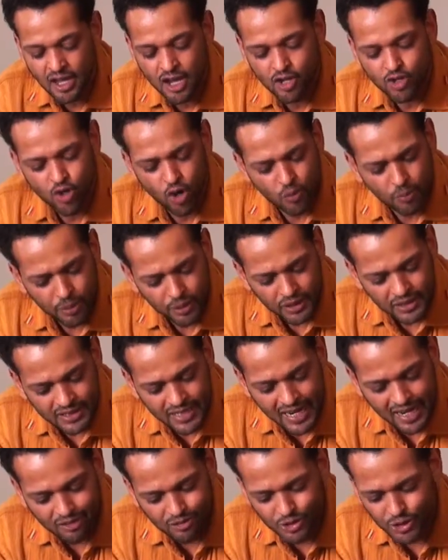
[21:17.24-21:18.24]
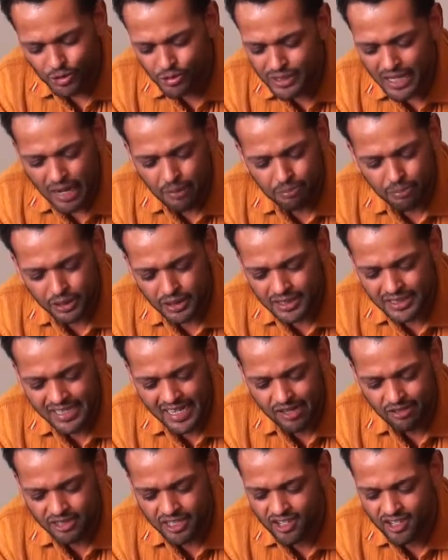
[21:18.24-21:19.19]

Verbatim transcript: Don't pull it out. Do not pull it out,